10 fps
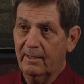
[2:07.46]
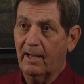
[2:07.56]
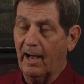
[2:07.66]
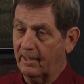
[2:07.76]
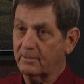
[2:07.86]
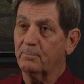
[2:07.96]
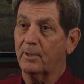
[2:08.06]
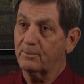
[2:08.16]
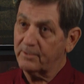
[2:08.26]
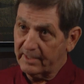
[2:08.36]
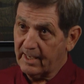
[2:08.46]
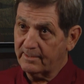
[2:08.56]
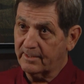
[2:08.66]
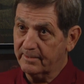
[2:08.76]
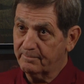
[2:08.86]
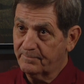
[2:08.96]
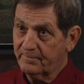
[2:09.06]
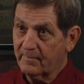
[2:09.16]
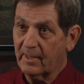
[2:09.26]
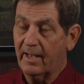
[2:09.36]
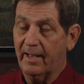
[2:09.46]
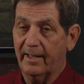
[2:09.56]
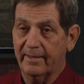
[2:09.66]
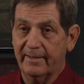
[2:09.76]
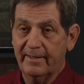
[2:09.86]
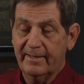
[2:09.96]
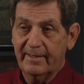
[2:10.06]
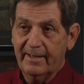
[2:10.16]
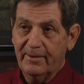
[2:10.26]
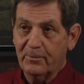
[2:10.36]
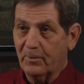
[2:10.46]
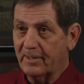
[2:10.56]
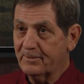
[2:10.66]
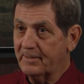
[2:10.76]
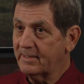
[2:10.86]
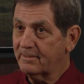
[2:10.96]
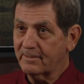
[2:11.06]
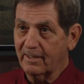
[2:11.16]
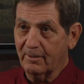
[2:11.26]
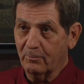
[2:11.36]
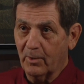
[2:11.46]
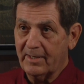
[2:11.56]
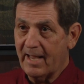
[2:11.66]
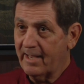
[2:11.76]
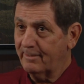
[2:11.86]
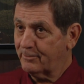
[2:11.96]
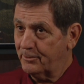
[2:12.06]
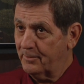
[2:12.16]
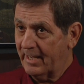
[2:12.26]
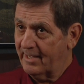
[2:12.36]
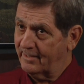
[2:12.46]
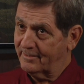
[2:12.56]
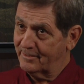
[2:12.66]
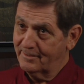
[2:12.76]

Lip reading: I'm supposed to catch it. And whether it's one hand, two hands,